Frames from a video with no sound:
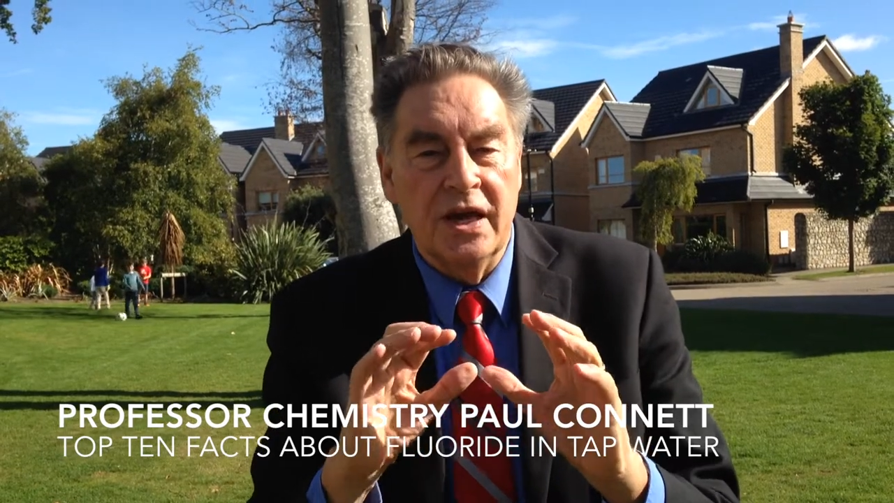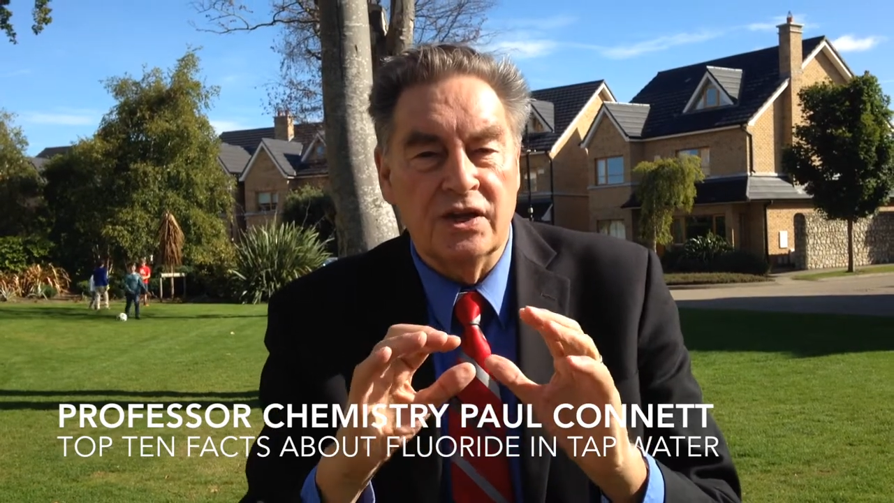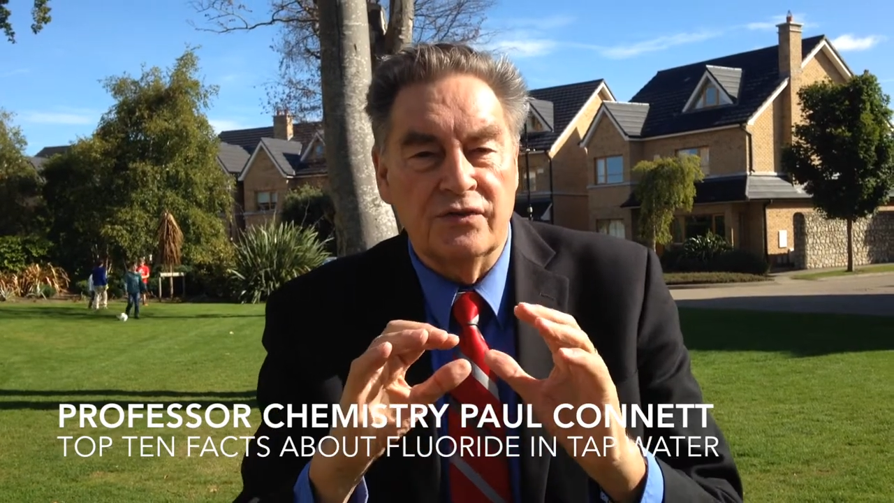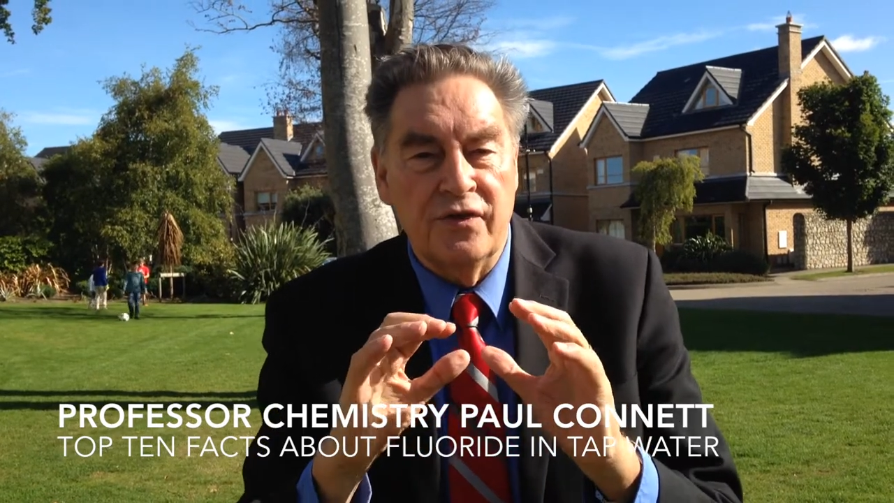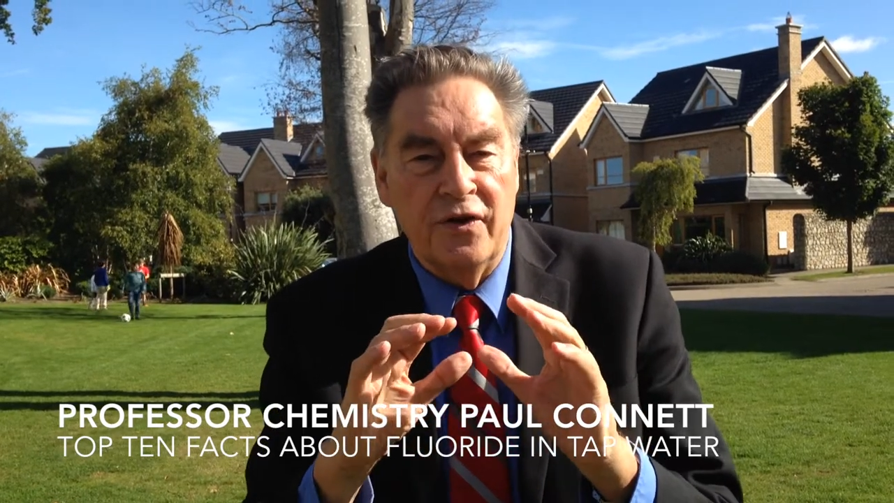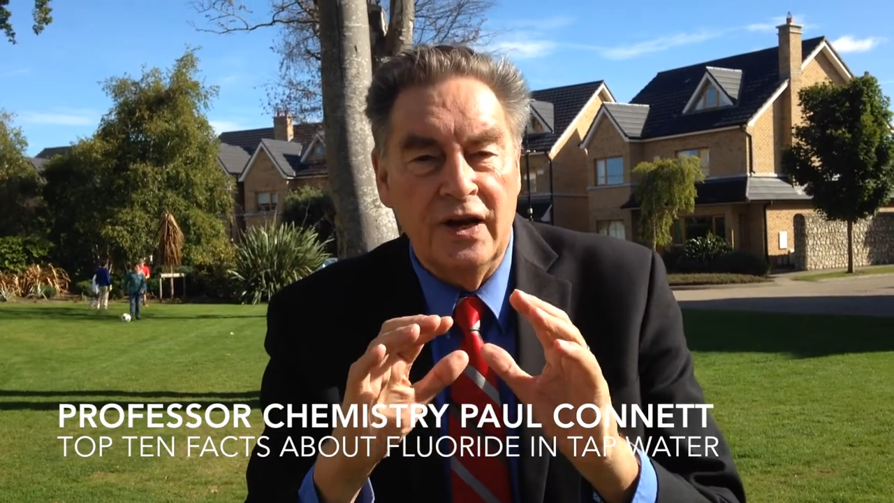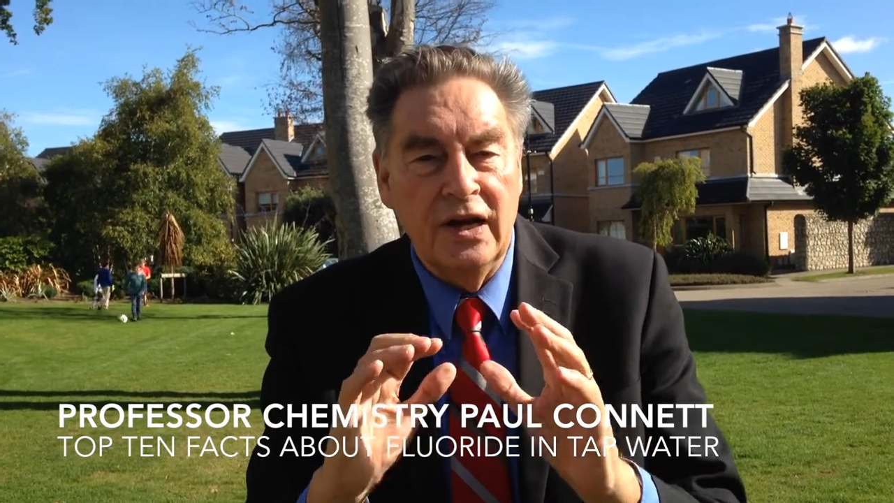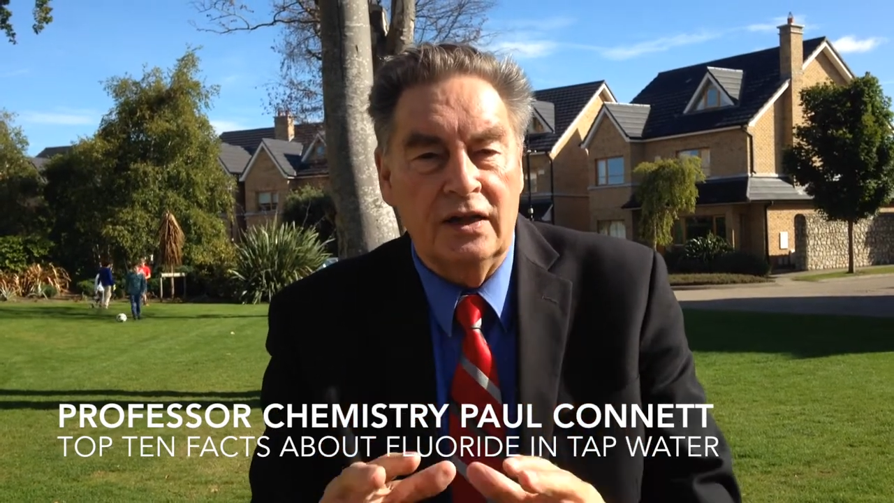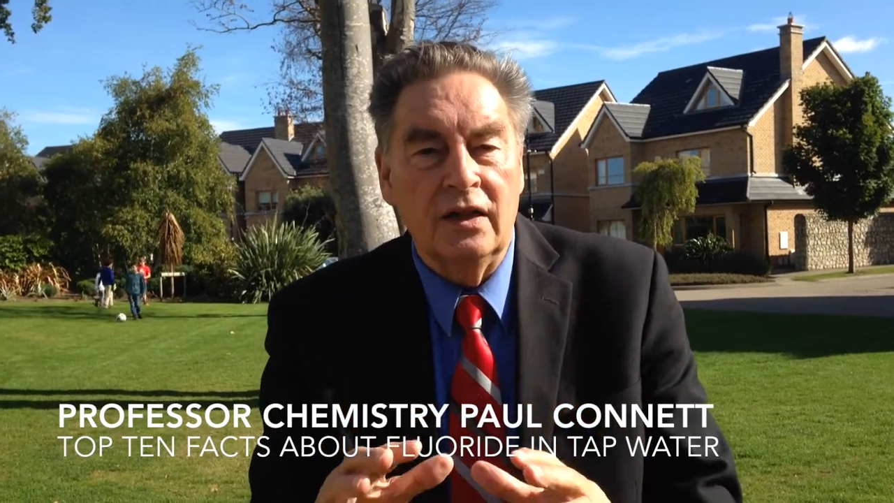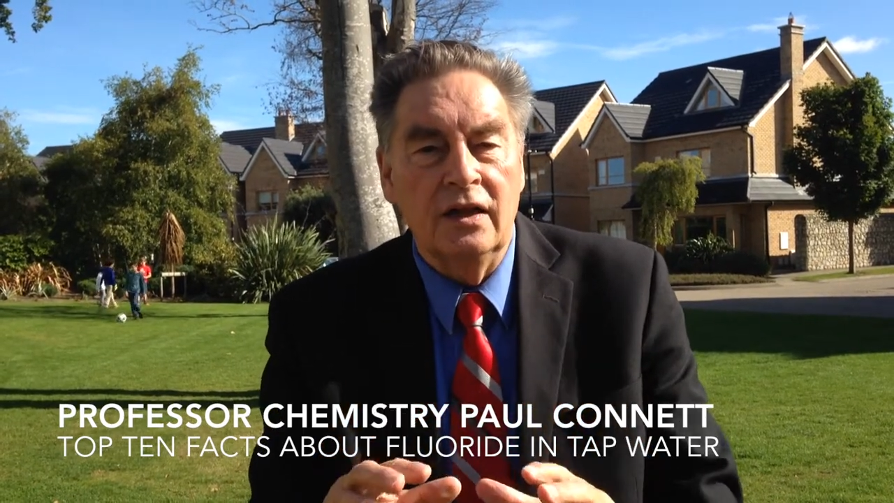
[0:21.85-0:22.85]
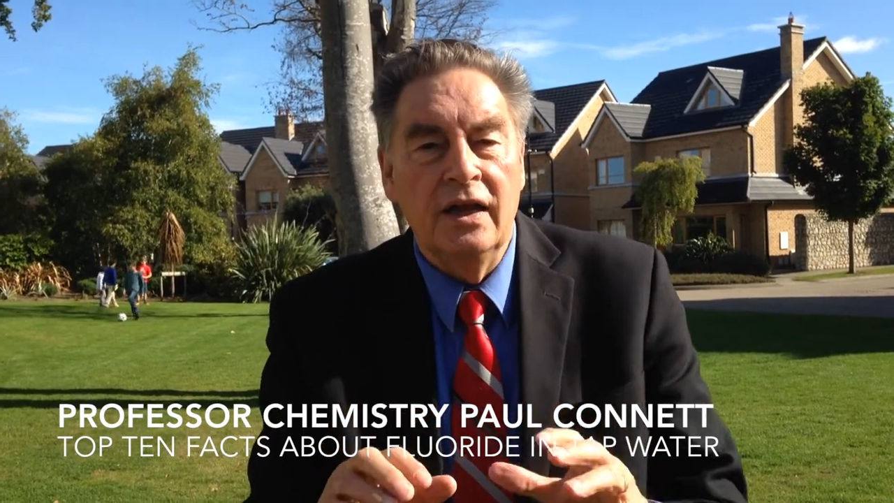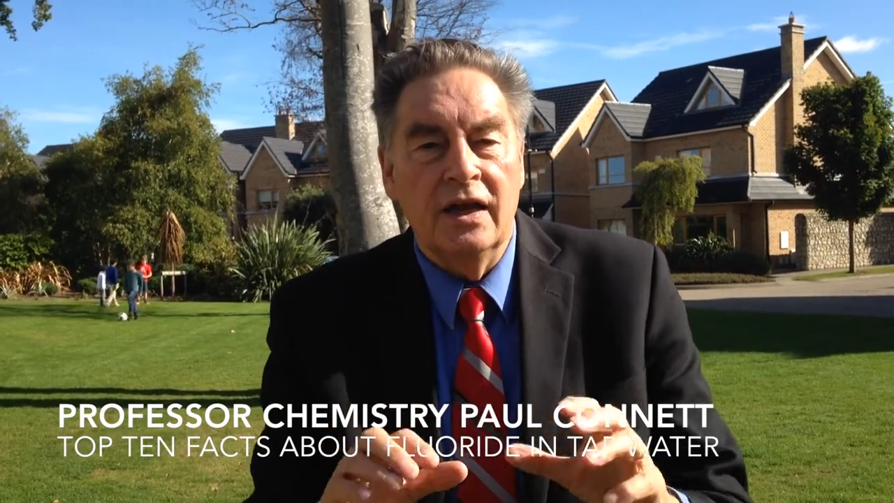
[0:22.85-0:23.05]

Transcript: gets very little.